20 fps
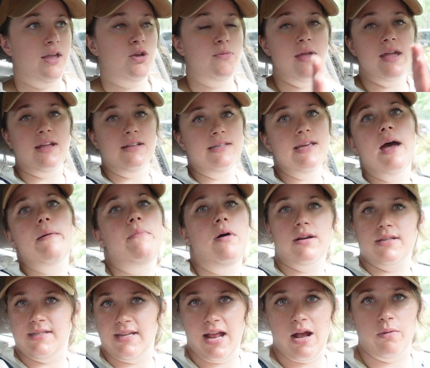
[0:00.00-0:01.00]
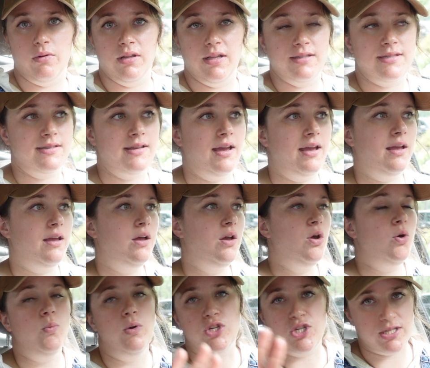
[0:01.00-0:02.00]
You're making $10 an hour, let's say,
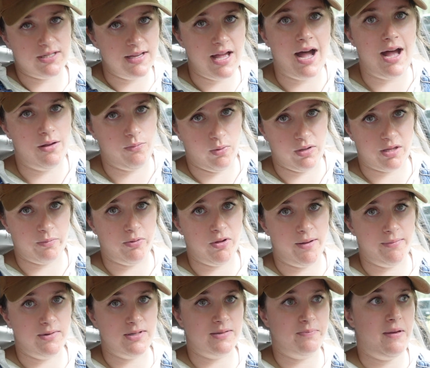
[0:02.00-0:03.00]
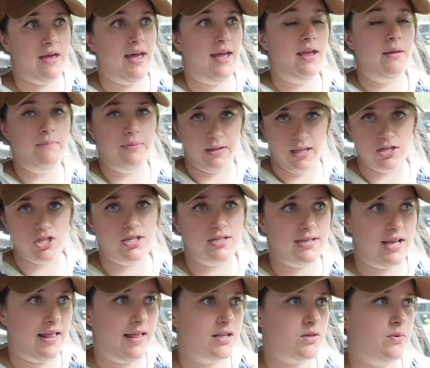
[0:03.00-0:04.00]
which is not what the plumbers pay, but let's just
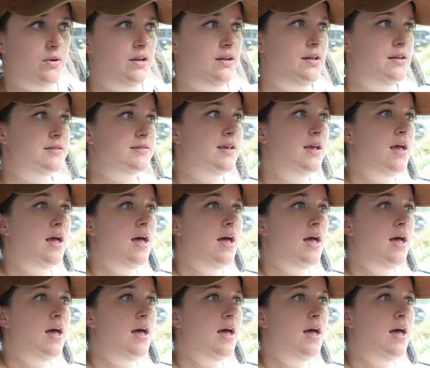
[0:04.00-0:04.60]
say that's what it is.